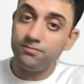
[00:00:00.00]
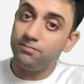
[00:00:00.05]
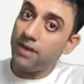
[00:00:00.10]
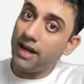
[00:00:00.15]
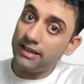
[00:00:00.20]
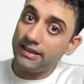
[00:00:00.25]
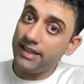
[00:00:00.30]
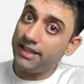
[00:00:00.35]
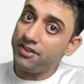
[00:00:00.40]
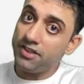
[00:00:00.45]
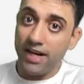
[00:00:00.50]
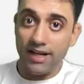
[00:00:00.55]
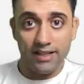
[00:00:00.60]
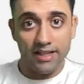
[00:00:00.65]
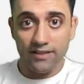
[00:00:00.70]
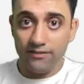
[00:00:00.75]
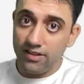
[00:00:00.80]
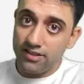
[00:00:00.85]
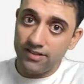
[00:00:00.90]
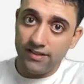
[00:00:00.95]
Bate
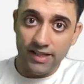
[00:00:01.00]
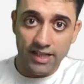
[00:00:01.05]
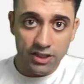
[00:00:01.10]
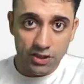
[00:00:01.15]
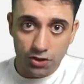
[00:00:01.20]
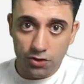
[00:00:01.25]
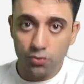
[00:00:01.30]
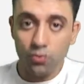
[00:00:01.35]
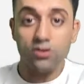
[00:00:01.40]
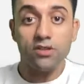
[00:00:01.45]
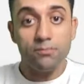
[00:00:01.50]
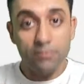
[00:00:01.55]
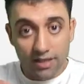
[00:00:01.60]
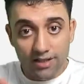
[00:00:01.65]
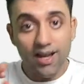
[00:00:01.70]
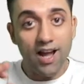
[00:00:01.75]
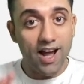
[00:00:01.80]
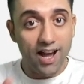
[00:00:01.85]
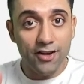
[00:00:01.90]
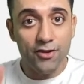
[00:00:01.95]
chatting was very cute,
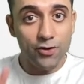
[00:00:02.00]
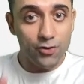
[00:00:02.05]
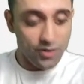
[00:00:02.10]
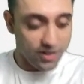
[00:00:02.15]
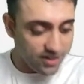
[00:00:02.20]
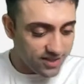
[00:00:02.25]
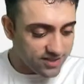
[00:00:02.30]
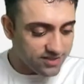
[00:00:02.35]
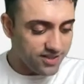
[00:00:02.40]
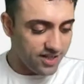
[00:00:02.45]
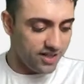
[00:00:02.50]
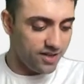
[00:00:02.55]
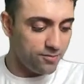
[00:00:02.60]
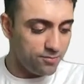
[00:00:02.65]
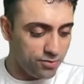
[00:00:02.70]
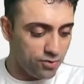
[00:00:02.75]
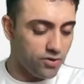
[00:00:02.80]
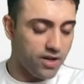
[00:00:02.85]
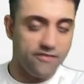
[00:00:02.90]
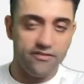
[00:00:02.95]
but are you
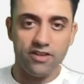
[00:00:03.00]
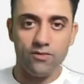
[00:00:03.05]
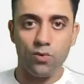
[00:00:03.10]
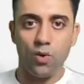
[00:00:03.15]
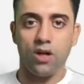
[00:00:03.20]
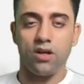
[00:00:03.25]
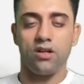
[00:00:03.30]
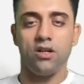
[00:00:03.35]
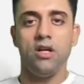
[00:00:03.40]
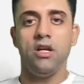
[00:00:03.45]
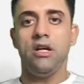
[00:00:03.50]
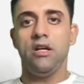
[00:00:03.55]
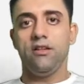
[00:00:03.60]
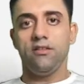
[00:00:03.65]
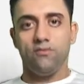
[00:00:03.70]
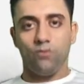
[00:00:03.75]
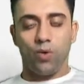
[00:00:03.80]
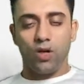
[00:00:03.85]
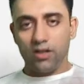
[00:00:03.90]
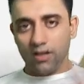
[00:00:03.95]
understanding, bro? Everyone,
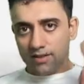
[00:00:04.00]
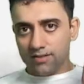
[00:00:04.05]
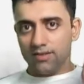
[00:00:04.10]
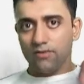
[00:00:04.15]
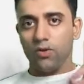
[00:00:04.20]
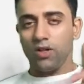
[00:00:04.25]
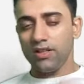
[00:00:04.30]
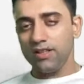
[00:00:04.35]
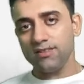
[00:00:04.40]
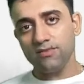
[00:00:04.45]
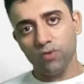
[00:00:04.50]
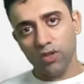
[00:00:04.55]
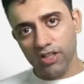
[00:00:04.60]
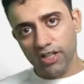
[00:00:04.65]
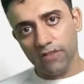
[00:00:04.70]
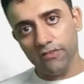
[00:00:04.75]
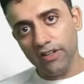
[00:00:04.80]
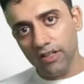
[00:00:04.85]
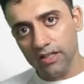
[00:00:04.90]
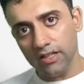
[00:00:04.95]
what
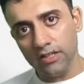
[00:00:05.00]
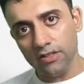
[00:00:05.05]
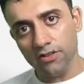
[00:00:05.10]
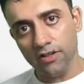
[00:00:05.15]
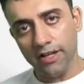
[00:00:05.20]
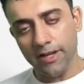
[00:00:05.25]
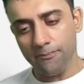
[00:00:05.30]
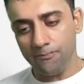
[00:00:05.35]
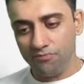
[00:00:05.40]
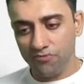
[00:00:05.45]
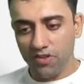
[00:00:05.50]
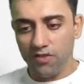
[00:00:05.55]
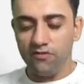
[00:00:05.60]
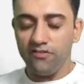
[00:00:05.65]
did we learn today?